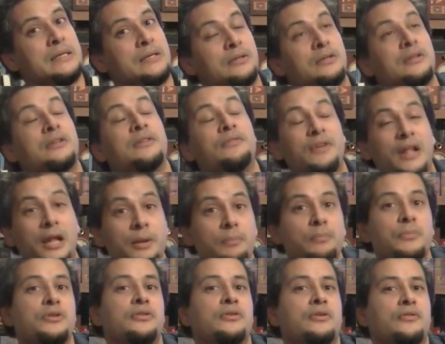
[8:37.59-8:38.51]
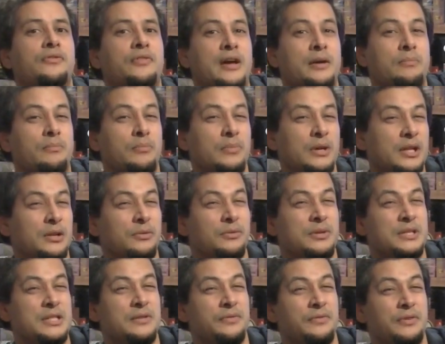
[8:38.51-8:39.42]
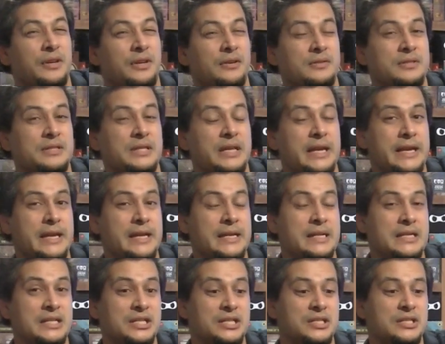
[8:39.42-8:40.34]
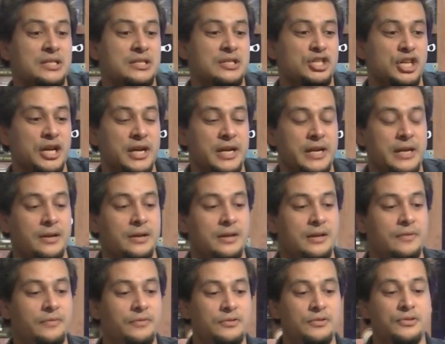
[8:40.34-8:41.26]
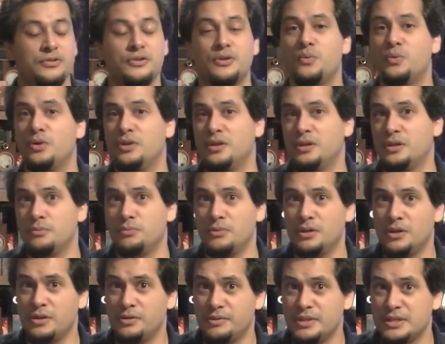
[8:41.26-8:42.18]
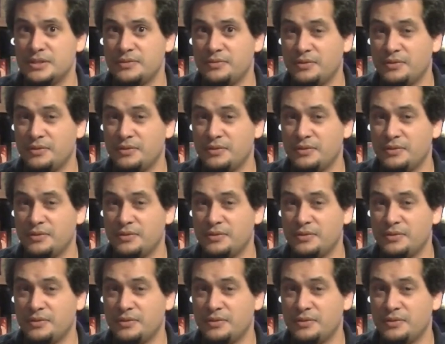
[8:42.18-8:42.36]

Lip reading: the development of armillary spheres in China. If you don't know what an armillary